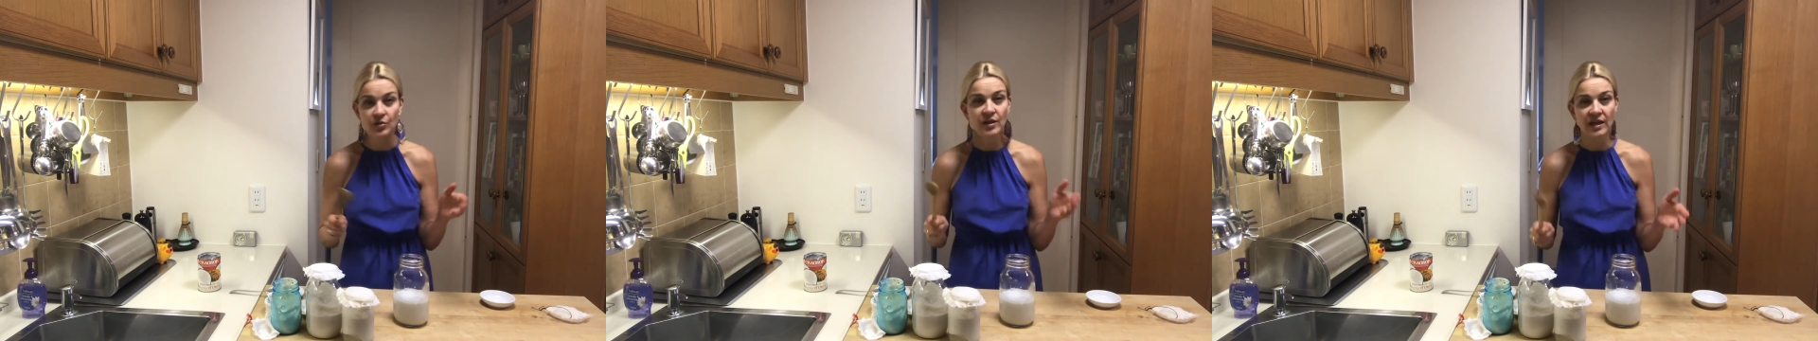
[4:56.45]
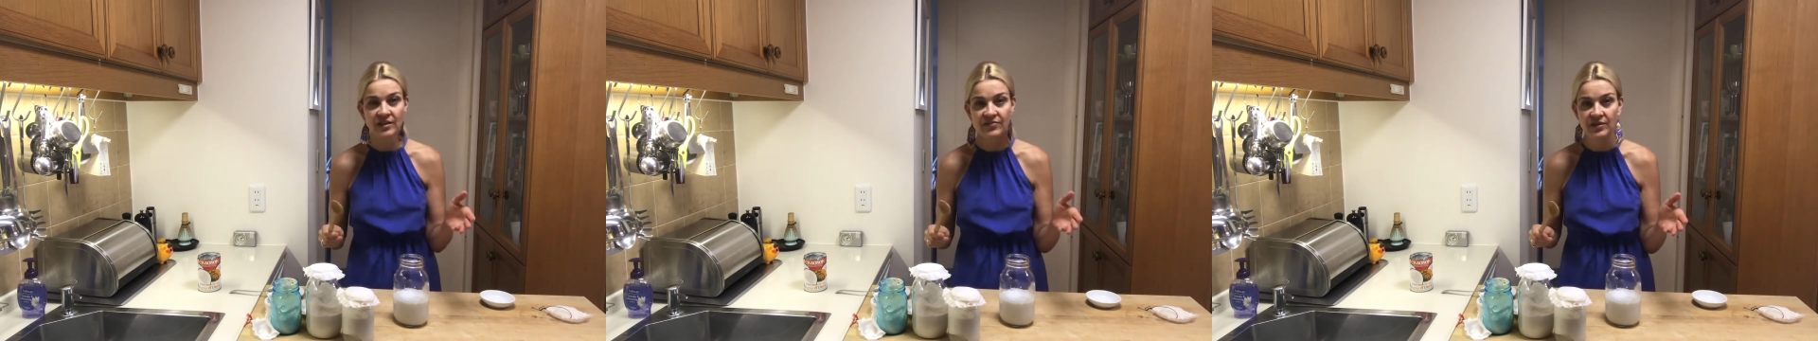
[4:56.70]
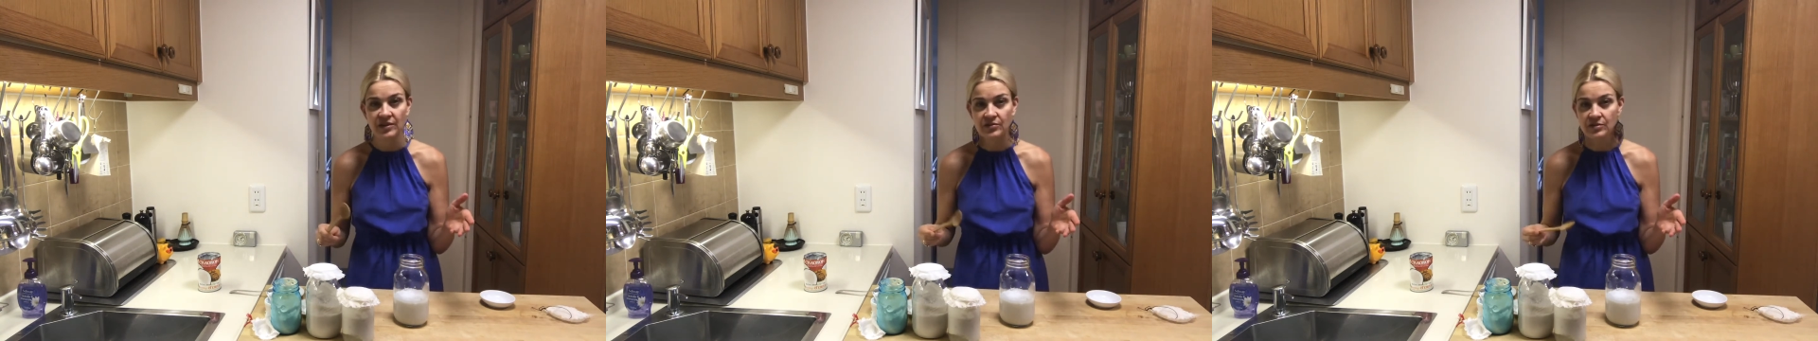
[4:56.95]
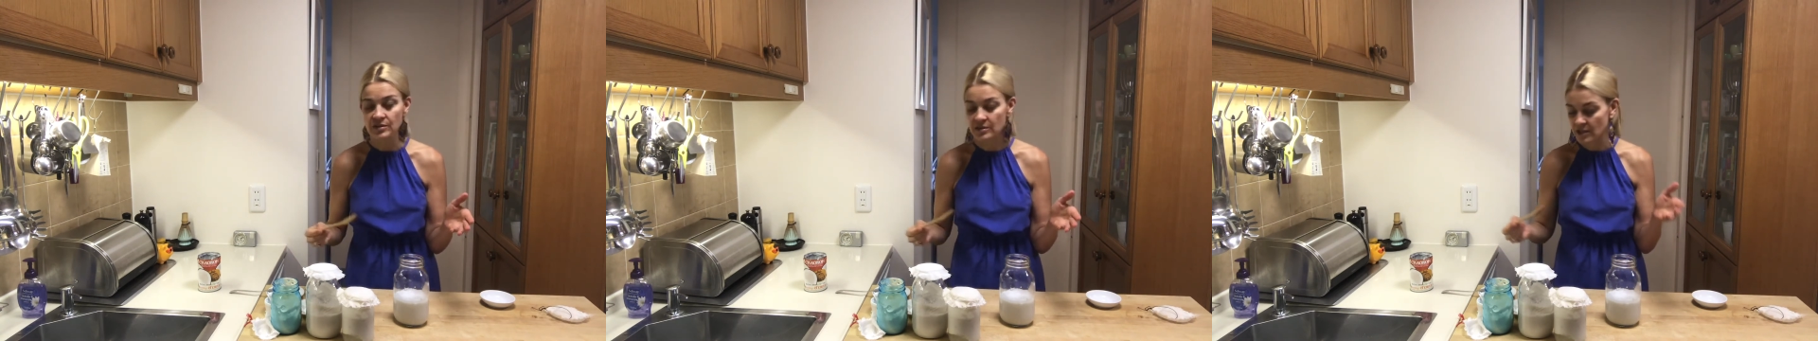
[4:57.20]

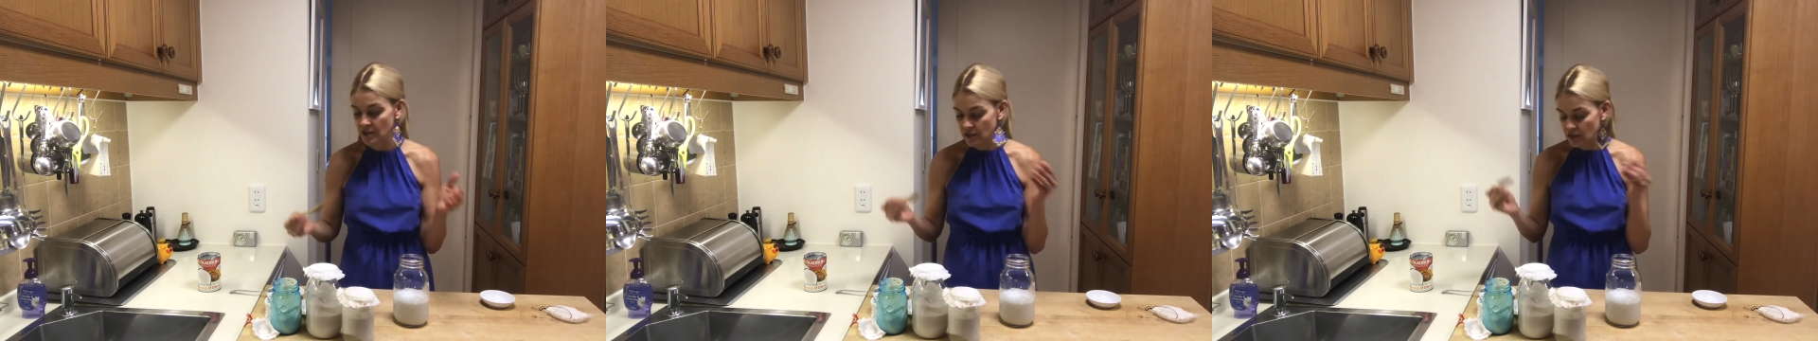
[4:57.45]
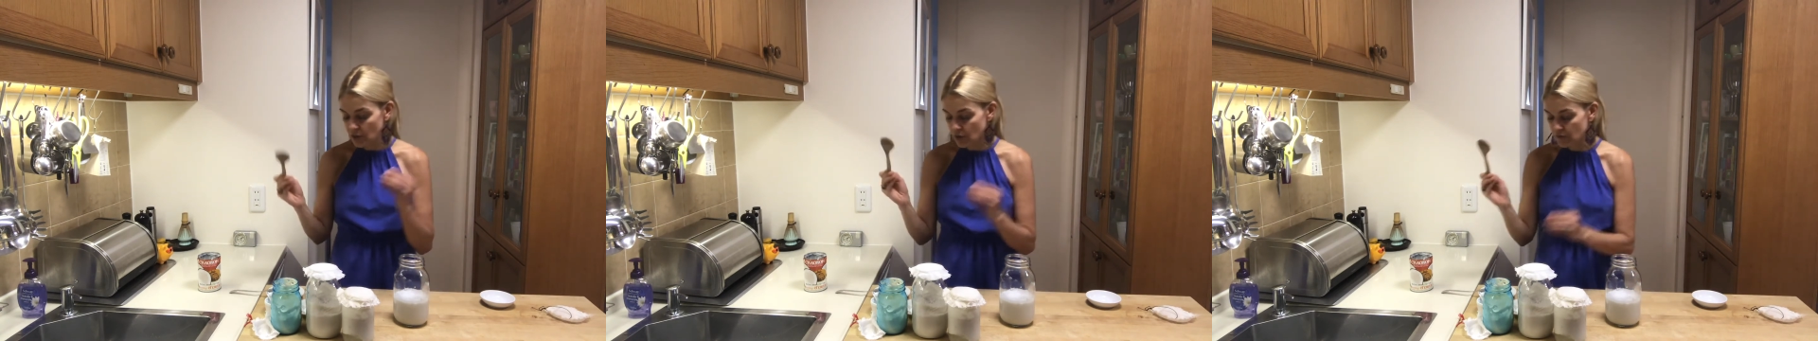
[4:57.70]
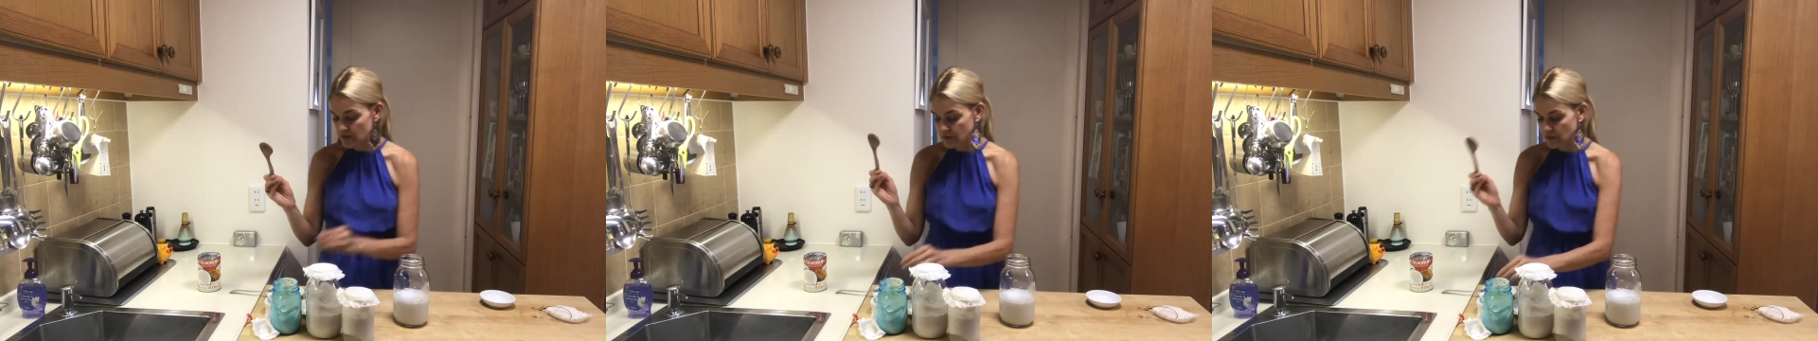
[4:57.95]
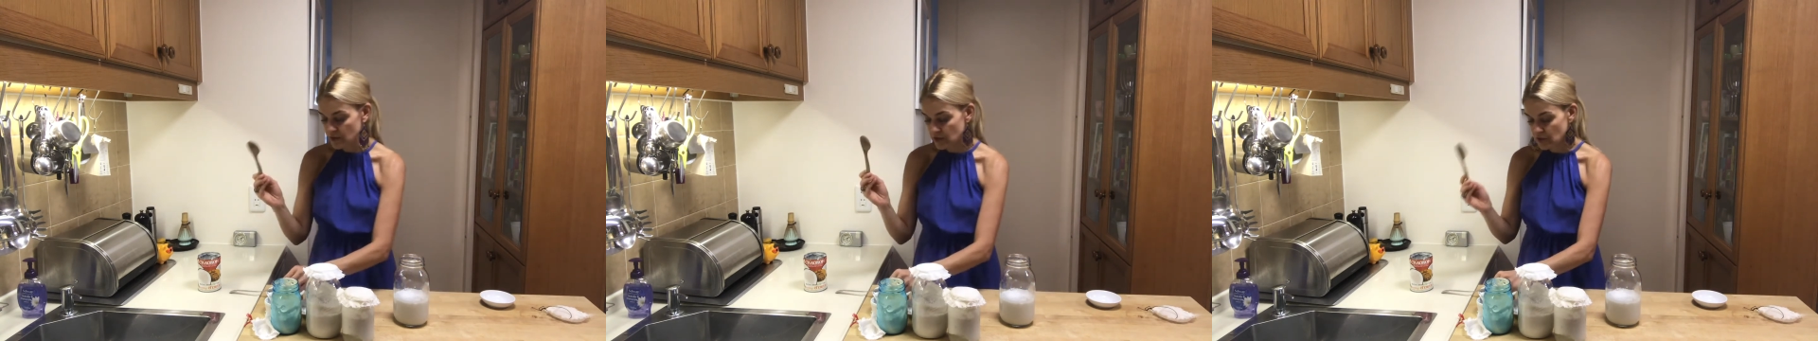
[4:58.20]
kefirs, you always
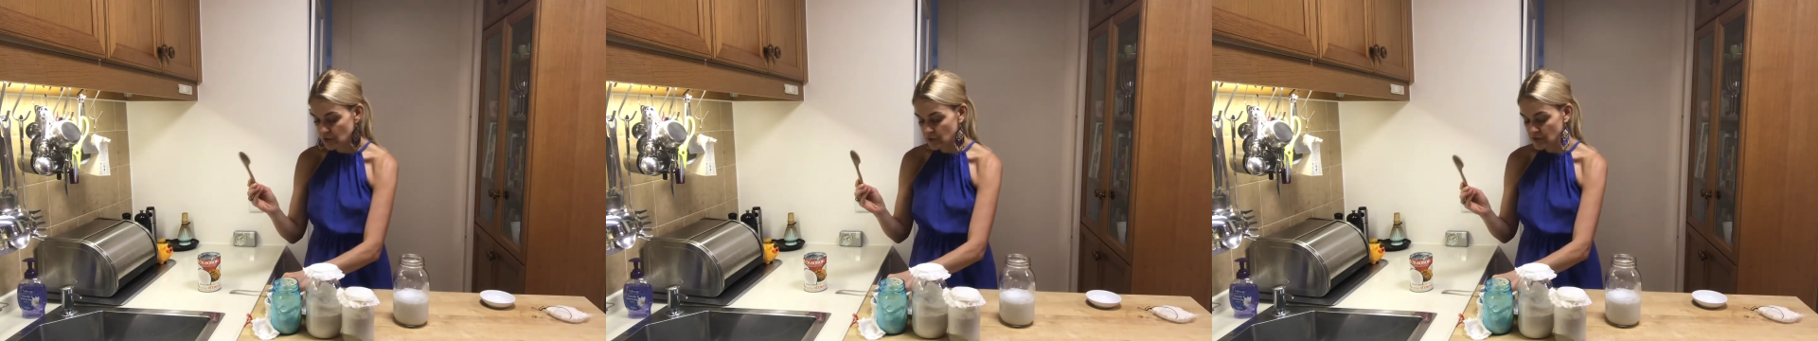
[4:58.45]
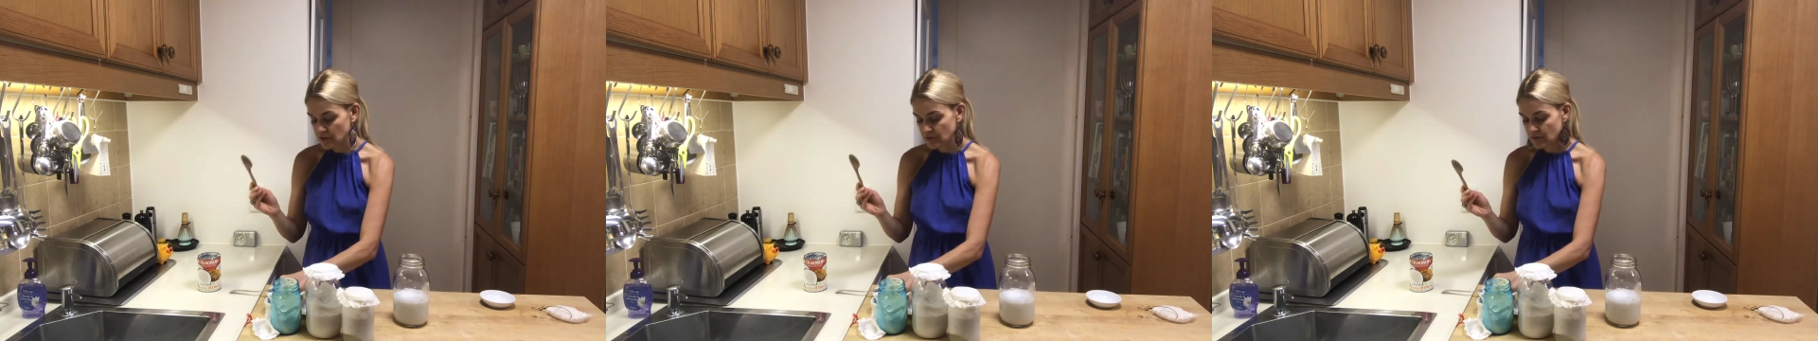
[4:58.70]
want to use a